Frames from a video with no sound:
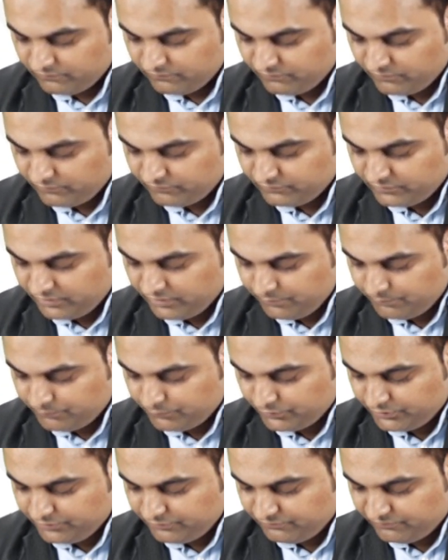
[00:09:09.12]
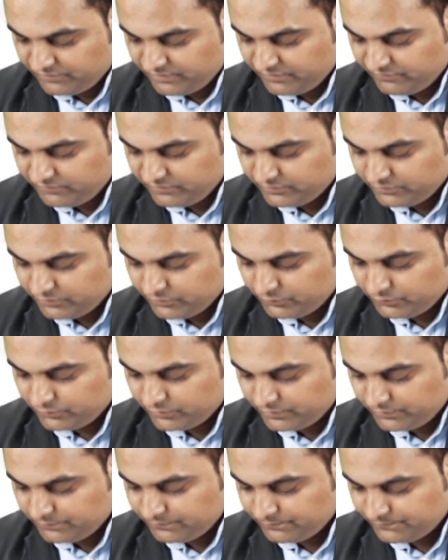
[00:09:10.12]
15.58
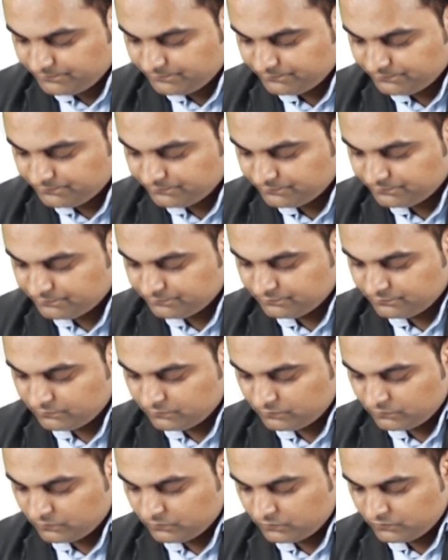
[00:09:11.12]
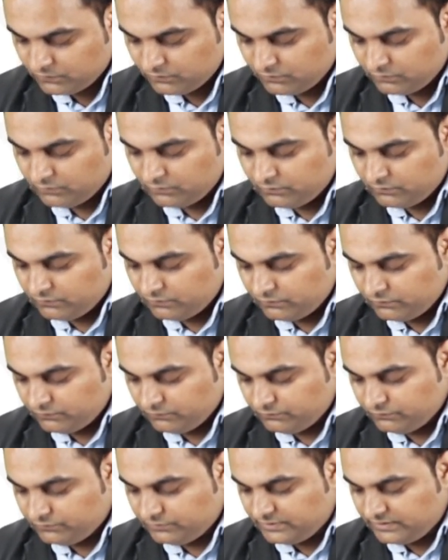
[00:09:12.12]
Newton.
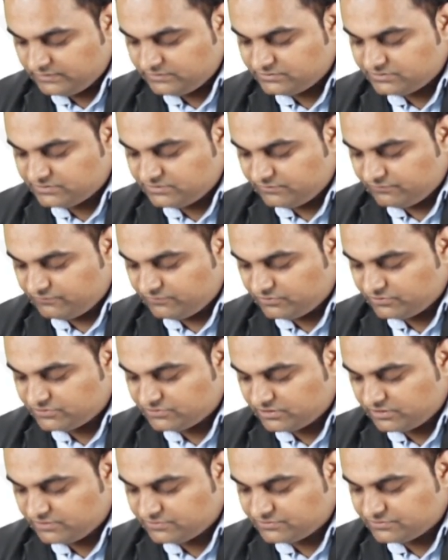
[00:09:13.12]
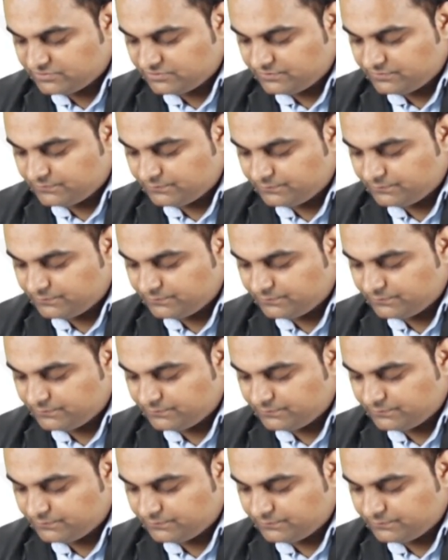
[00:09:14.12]
So that's the first answer.